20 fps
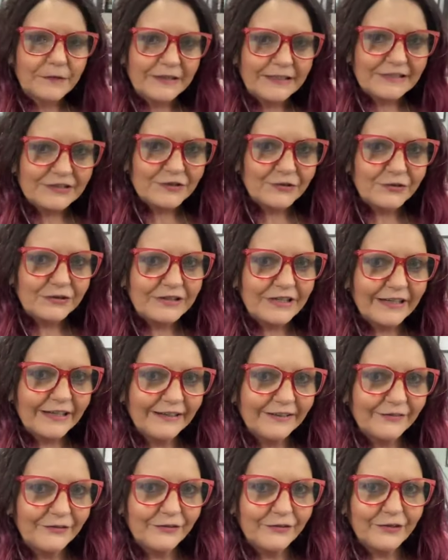Easter is
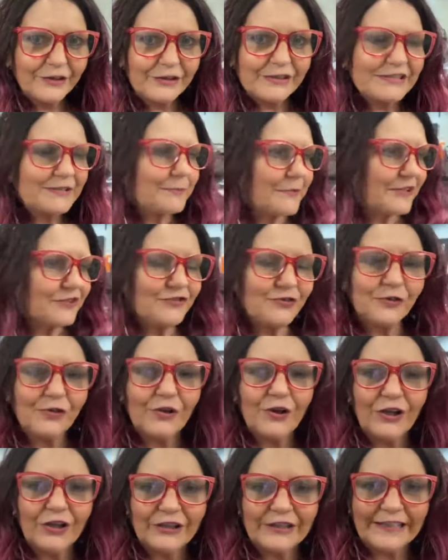a very
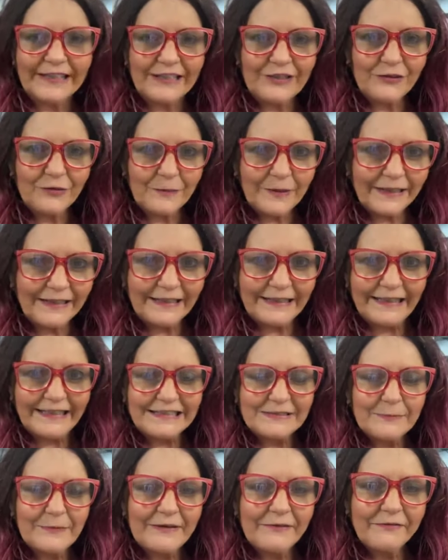special holiday to me. I think
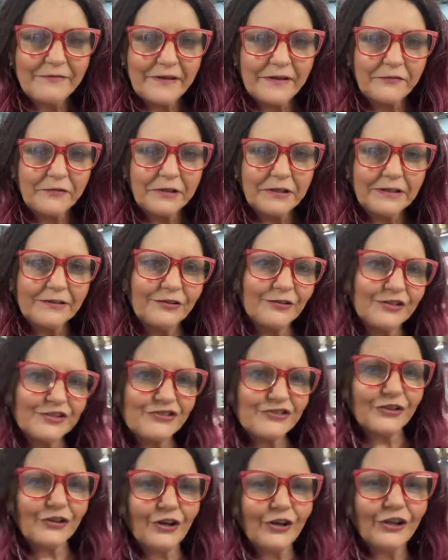that's my favorite
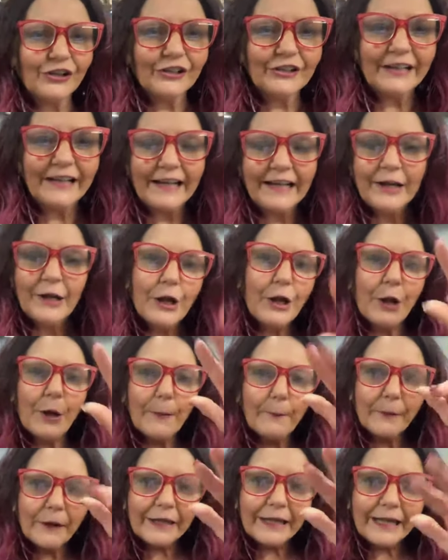Christian holiday.
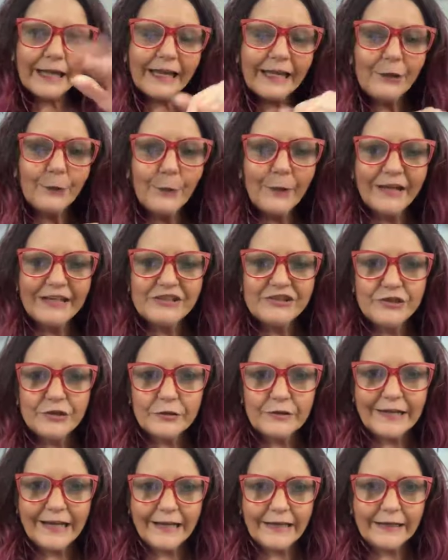But anyways,
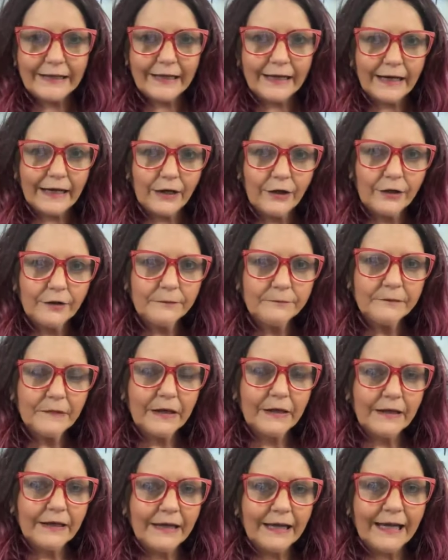you take care
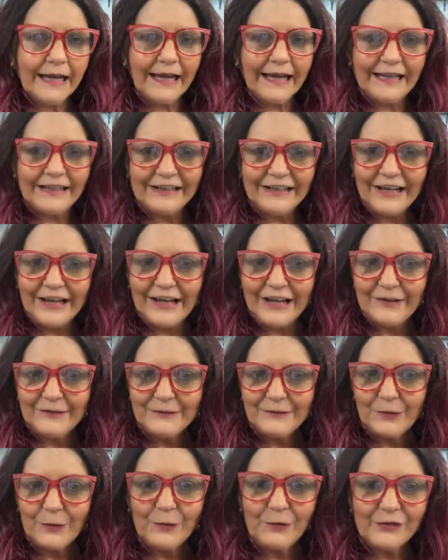and
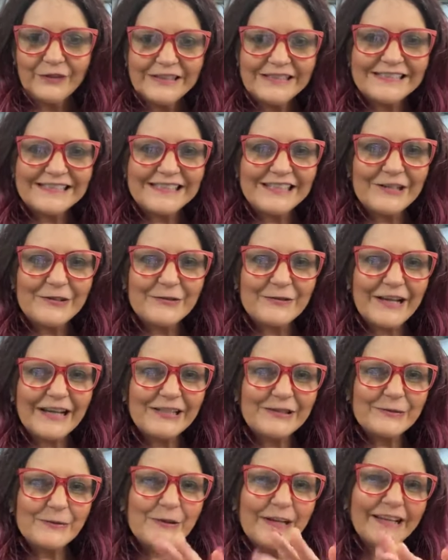hopefully see you
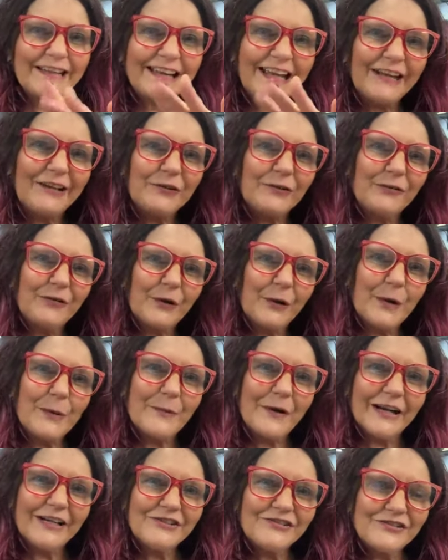next week. Thank you very
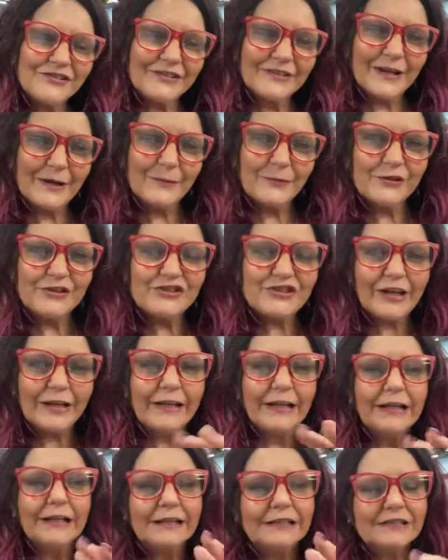much. I
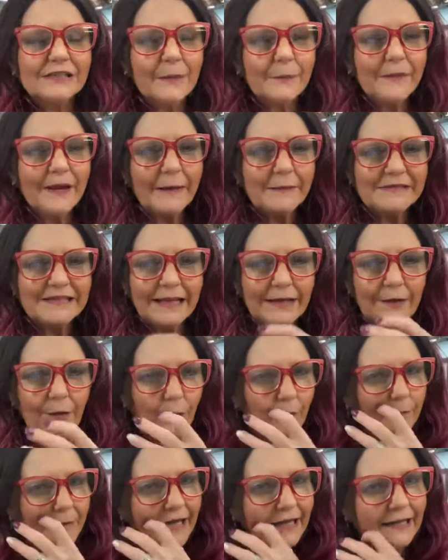appreciate it. Sometimes I
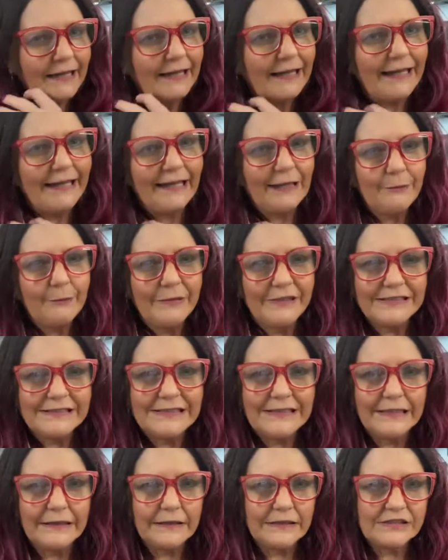don't make it. I get
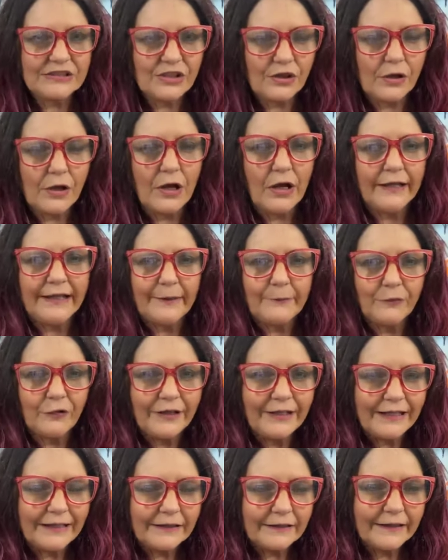busy in the salon. I'm
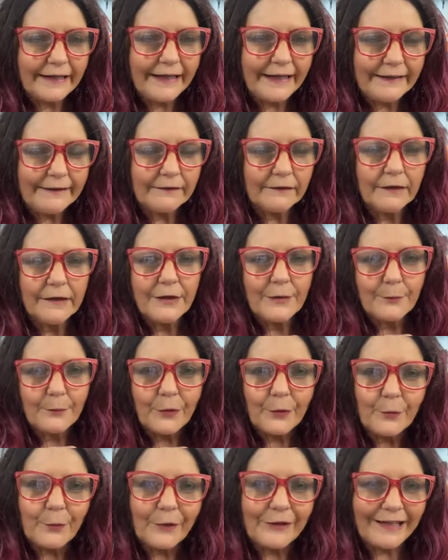running late.
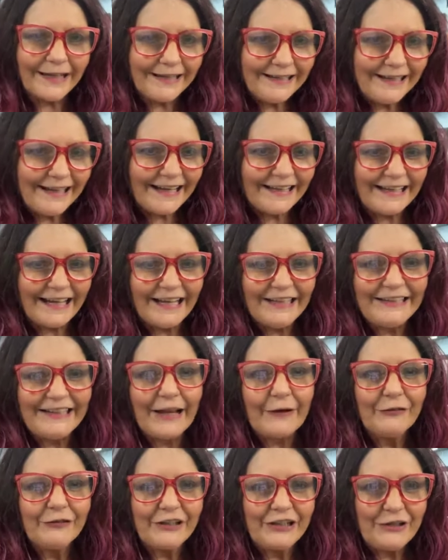But when I can, I
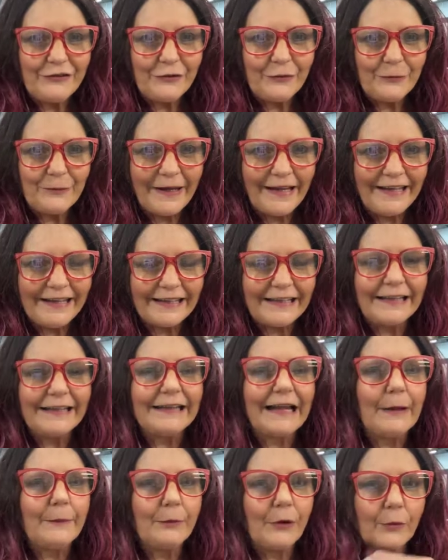definitely do make it.
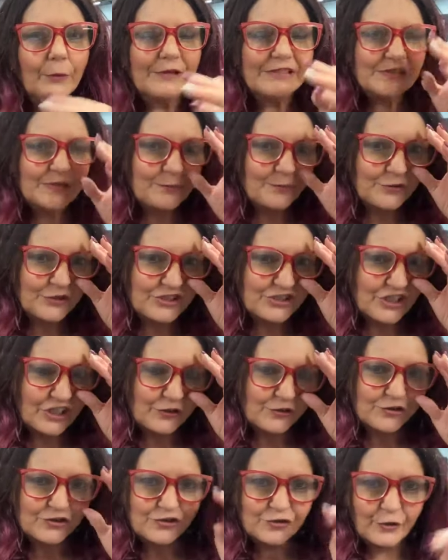And I always
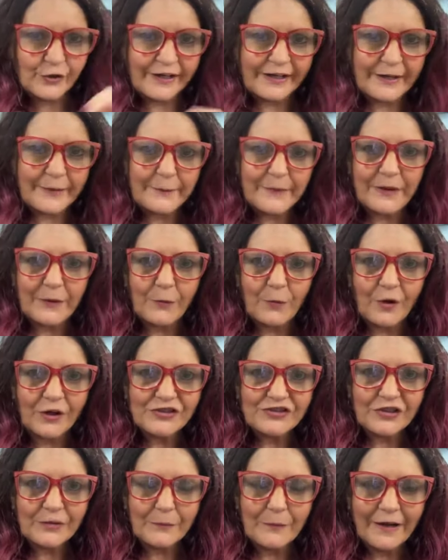appreciate you joining me and
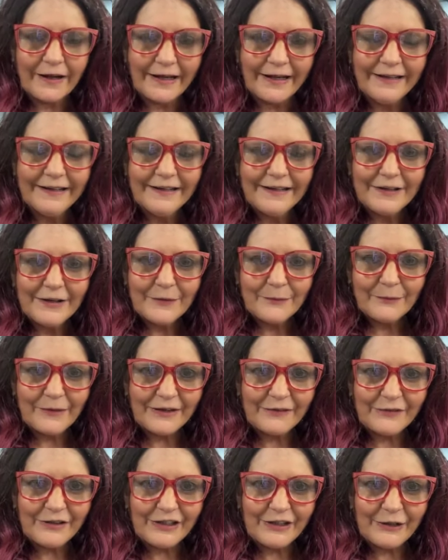watching my
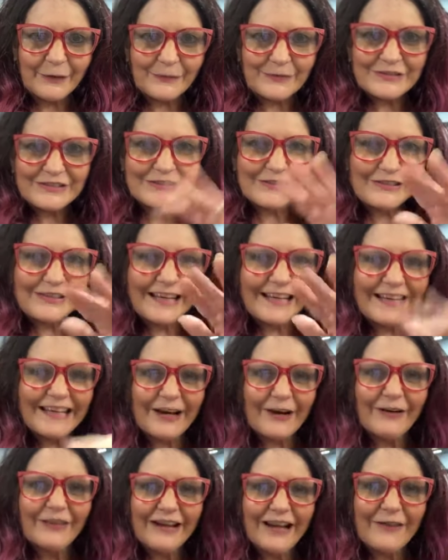videos. You take
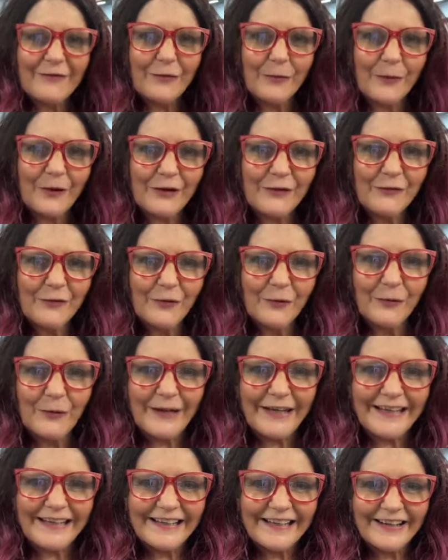care. Have a wonderful
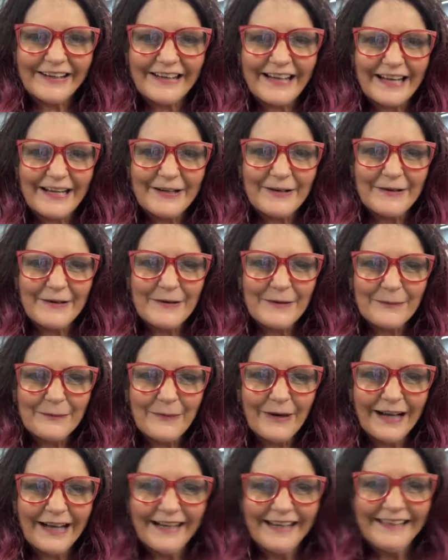week. Okay,
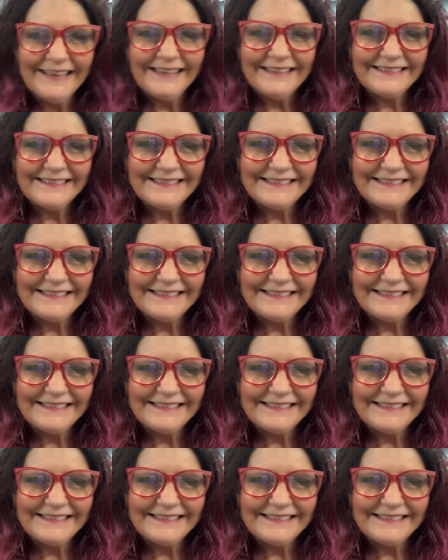bye.